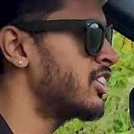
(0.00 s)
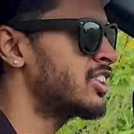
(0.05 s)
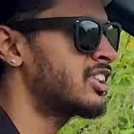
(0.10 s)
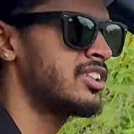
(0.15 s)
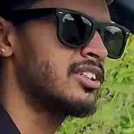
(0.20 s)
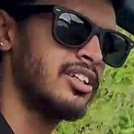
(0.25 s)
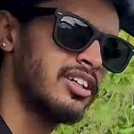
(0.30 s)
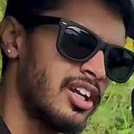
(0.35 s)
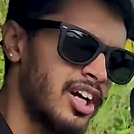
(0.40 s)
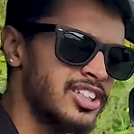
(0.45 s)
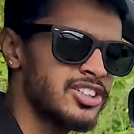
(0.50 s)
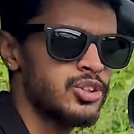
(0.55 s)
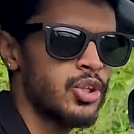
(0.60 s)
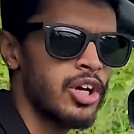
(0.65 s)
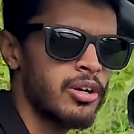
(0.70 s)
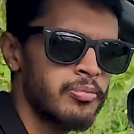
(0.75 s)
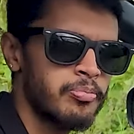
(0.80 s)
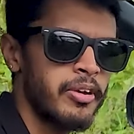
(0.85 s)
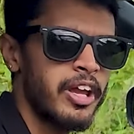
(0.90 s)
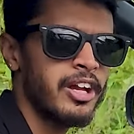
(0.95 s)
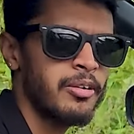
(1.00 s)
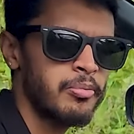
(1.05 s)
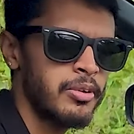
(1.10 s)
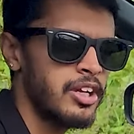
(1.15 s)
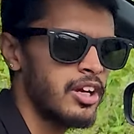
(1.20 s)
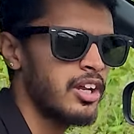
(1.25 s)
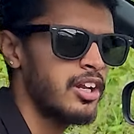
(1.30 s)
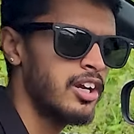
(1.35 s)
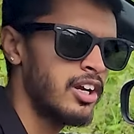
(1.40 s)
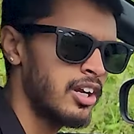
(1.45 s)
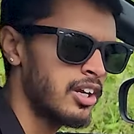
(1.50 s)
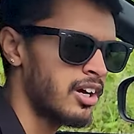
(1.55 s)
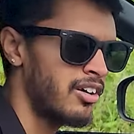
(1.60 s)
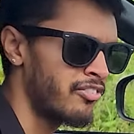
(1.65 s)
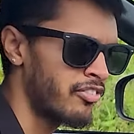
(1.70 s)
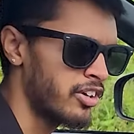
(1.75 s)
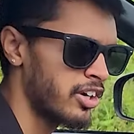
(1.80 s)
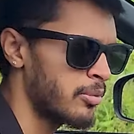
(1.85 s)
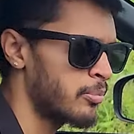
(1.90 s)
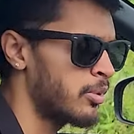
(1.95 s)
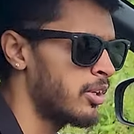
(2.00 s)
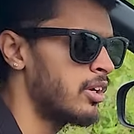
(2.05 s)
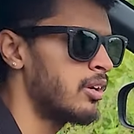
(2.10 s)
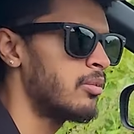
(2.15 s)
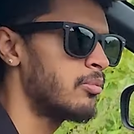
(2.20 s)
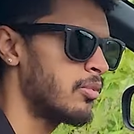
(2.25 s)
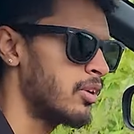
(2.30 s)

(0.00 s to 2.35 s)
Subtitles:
which does not make me a little comfortable.